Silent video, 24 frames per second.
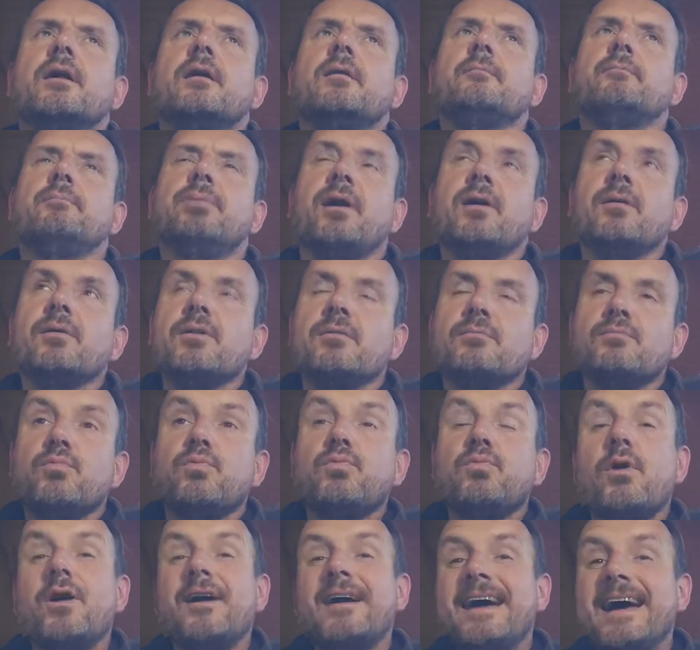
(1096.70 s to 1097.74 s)
But
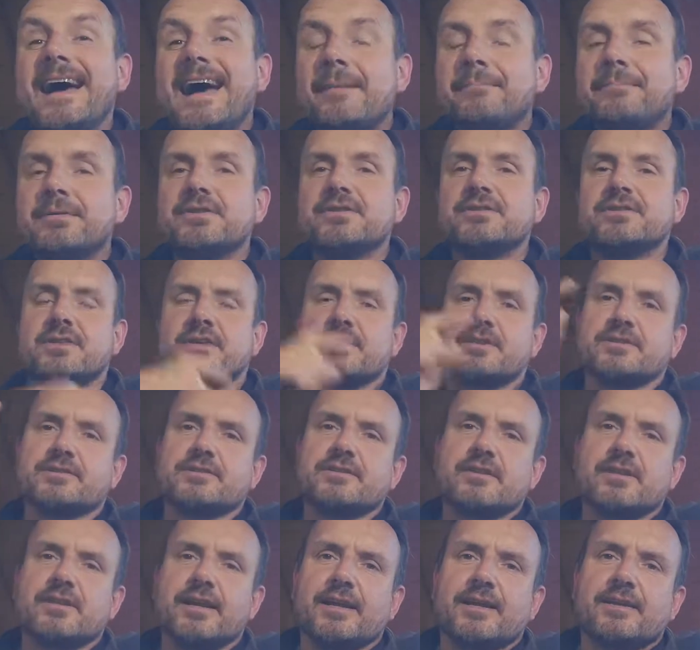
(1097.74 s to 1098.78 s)
what happens is
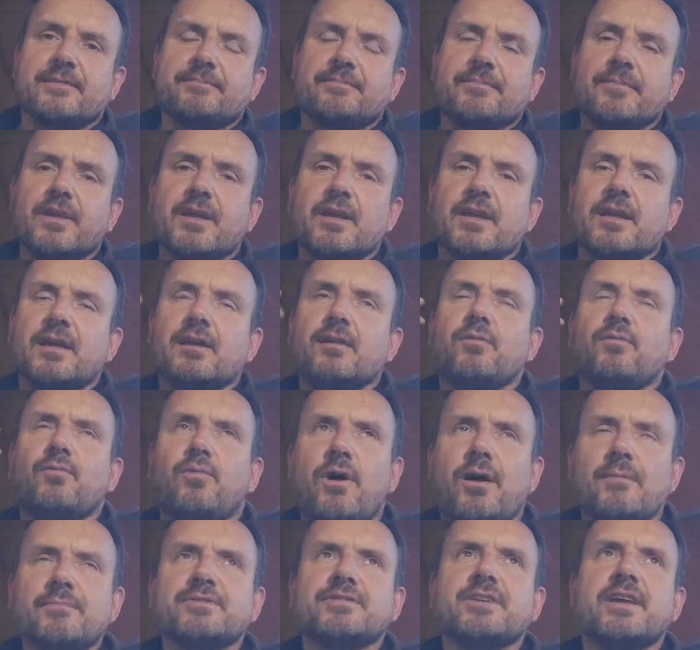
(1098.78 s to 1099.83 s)
like,
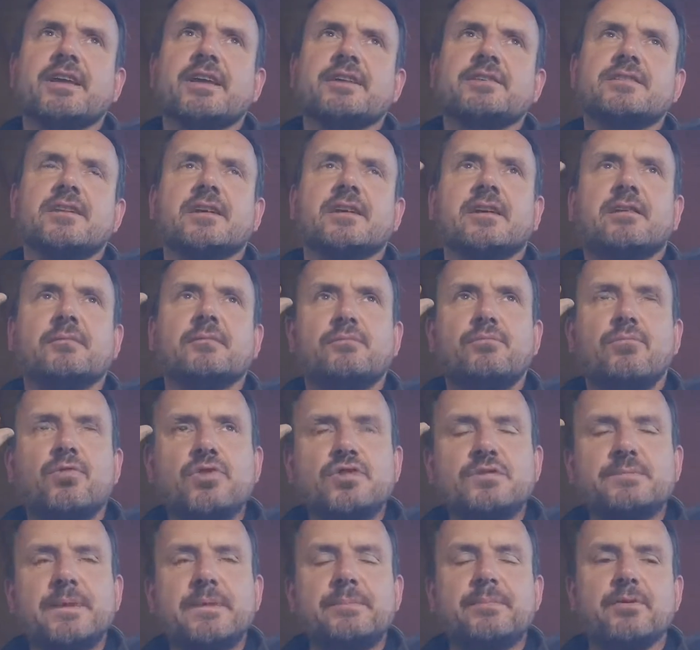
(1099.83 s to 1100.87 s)
what I'm saying is like
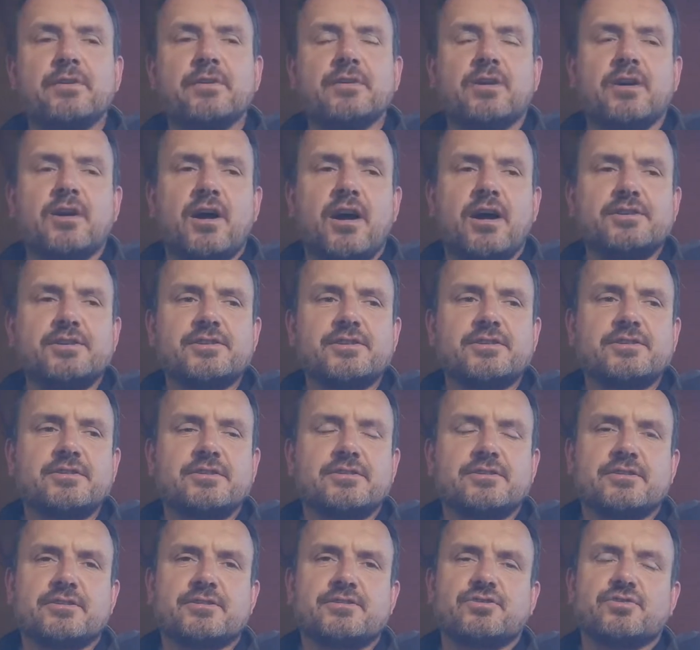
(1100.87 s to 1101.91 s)
most people, their
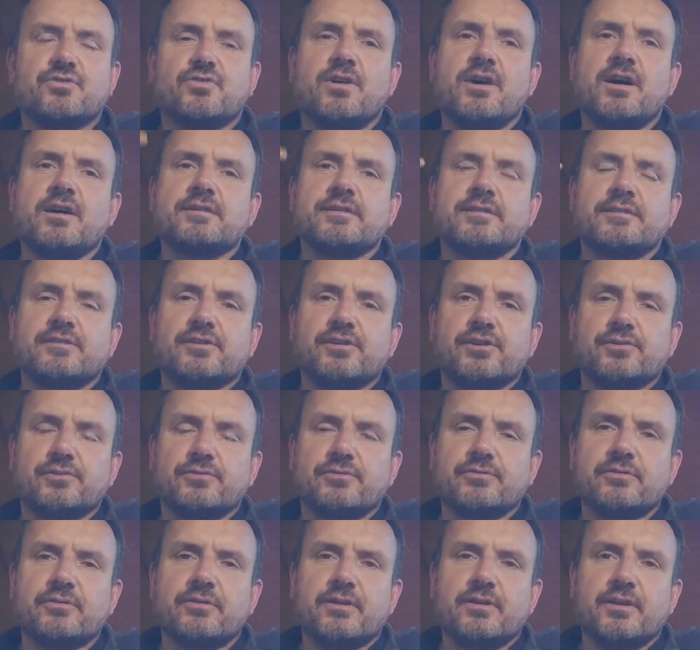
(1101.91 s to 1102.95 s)
consciousness is so
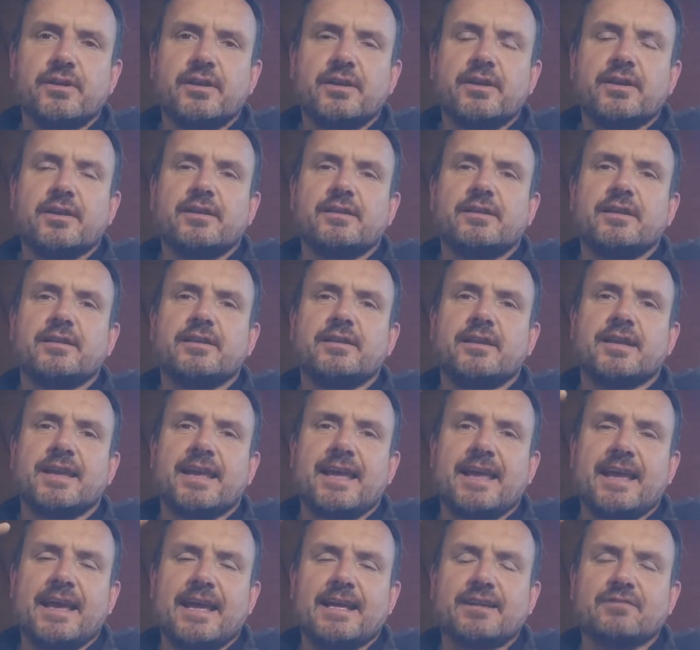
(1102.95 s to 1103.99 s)
unattuned that they
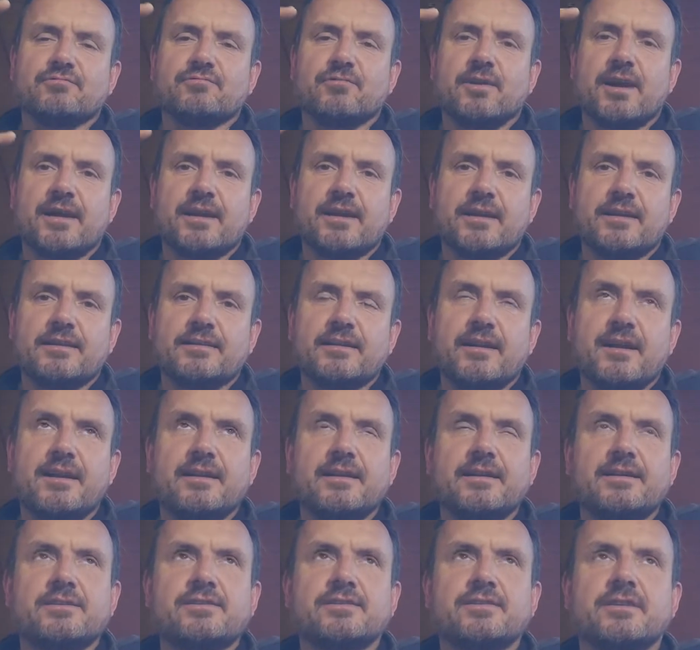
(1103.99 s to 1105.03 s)
can't
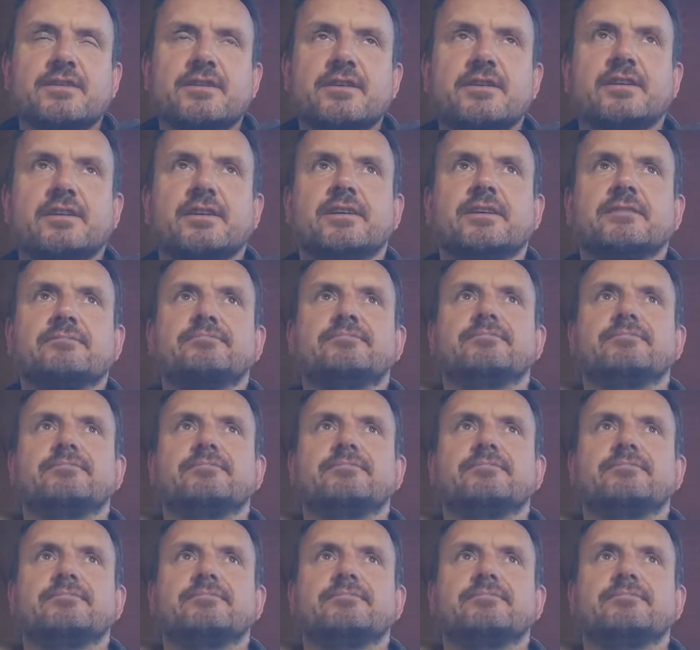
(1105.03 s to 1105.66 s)
recognize the